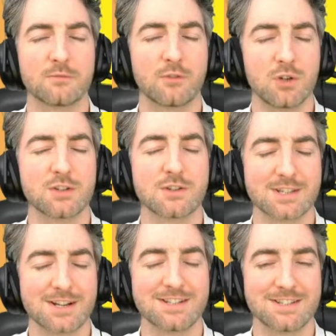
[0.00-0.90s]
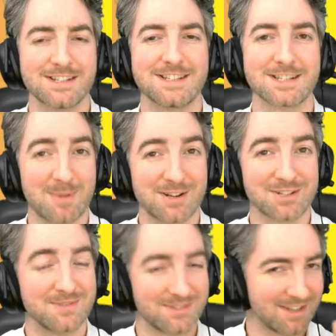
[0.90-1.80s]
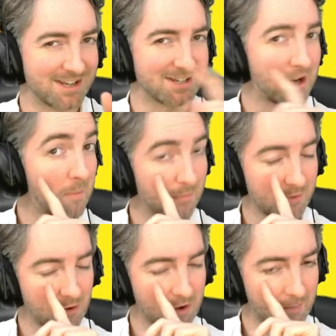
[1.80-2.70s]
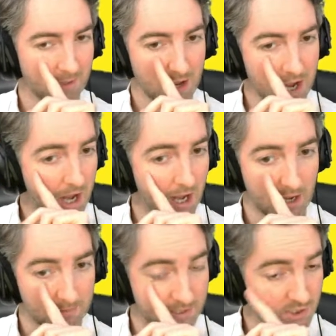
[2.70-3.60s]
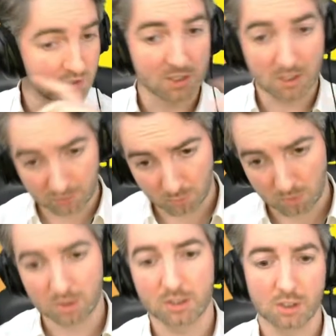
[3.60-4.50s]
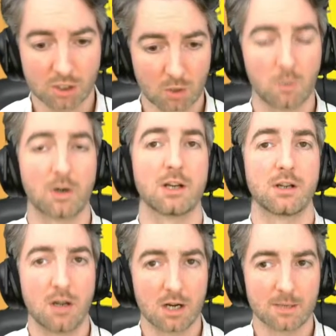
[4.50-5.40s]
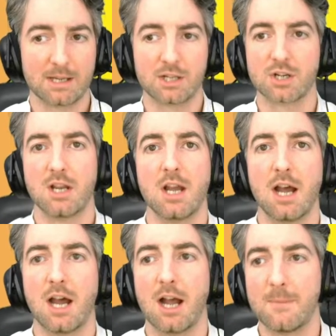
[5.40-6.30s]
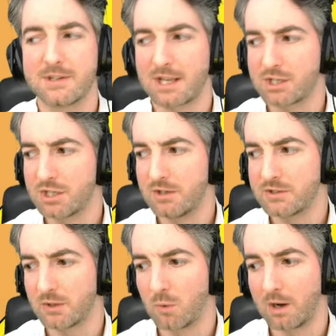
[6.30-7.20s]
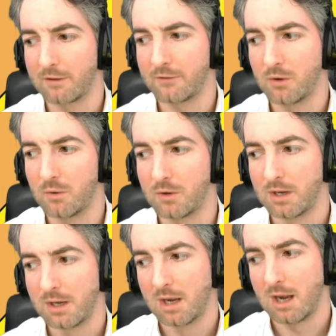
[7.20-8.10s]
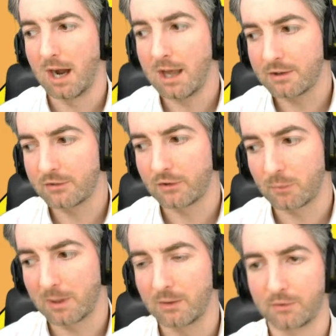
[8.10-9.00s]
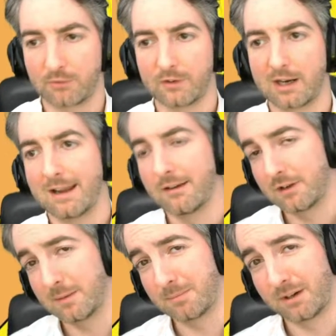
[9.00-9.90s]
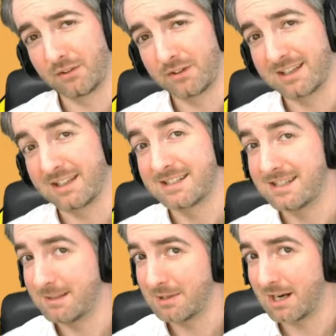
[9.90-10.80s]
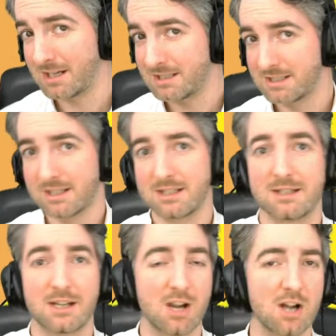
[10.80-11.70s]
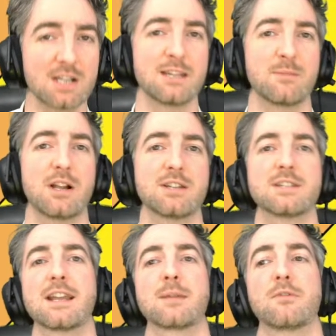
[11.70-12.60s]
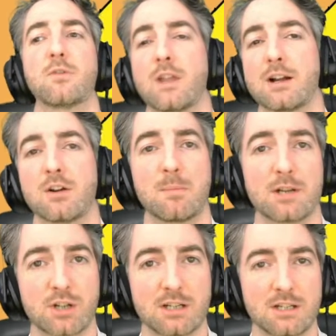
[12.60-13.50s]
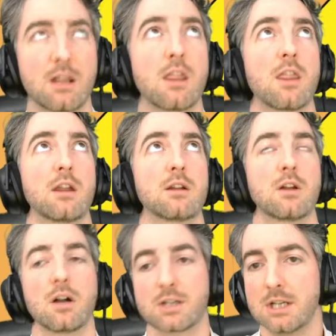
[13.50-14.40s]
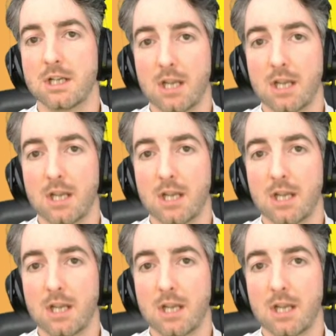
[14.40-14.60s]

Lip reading: Voyage of the Sunken City expansion. There you go, got it. It's used in Curse Warlock, Control Warrior, Naga Mage. It's actually used in quite a few others as well. It was very heavily present in the Naga Demon Hunter deck before that got obliterated, thank God.